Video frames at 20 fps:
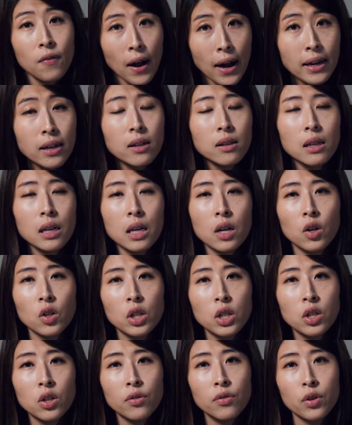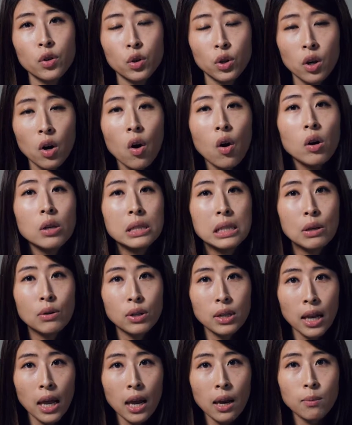Finally, an interviewer called
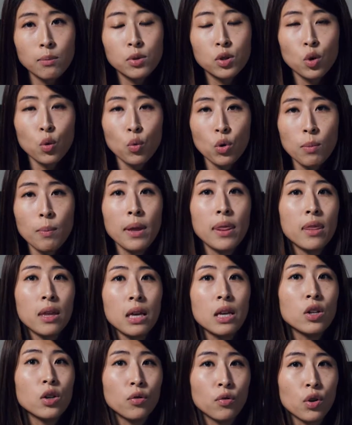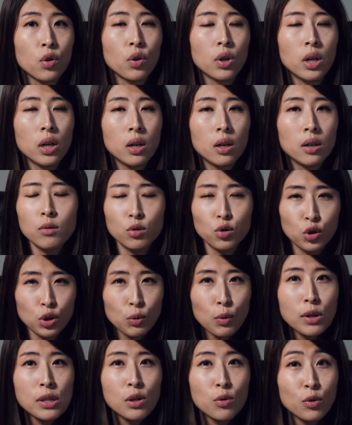our name, so we met the interviewer.
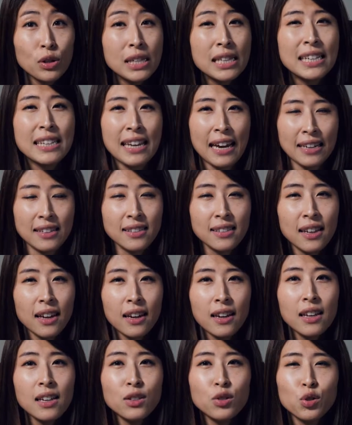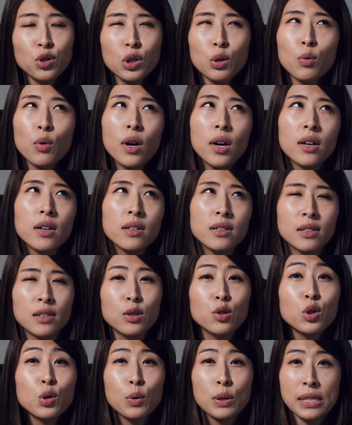She was a really nice lady. She
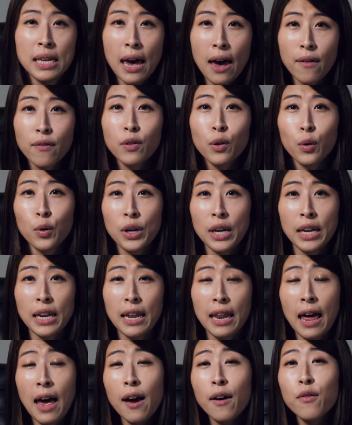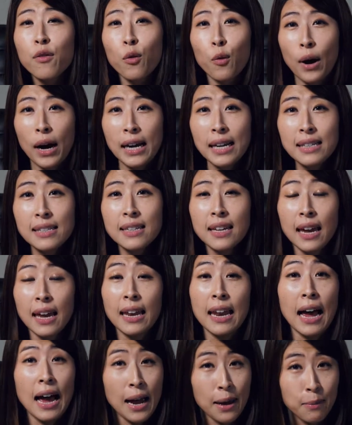was half Korean and half white,
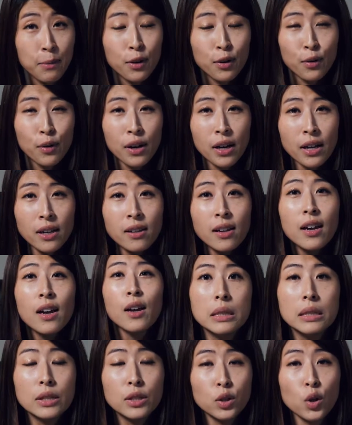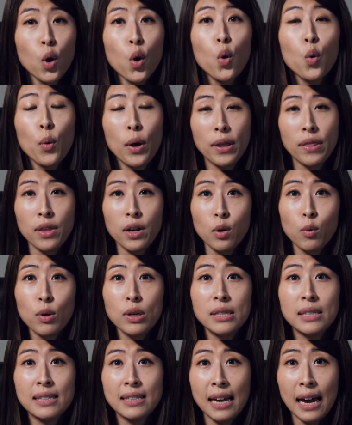and I'm Korean. So when there
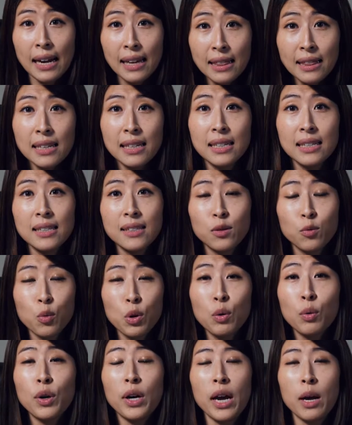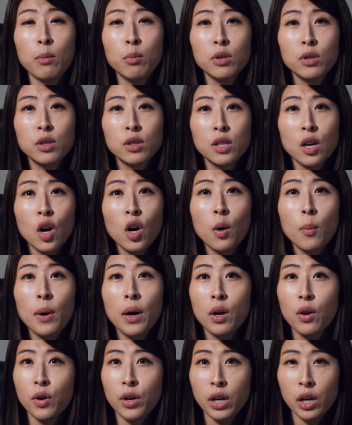was silence, we were able to talk
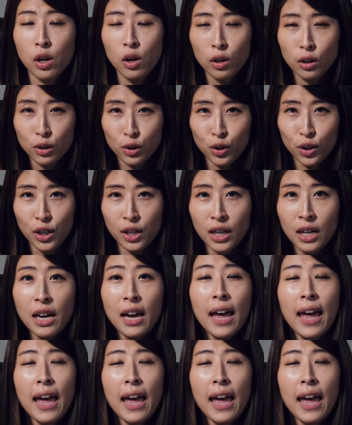about Korean culture.